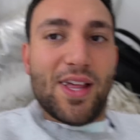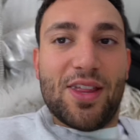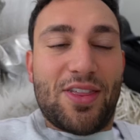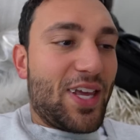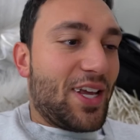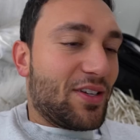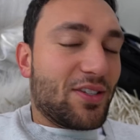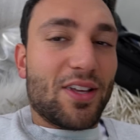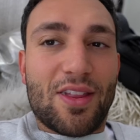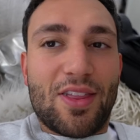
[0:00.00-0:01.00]
things
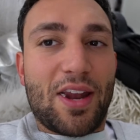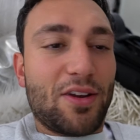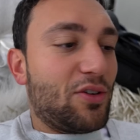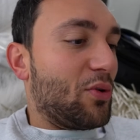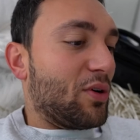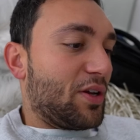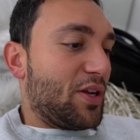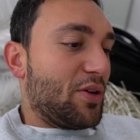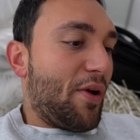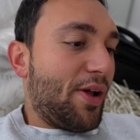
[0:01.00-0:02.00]
that adore
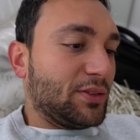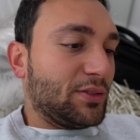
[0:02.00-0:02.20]
you.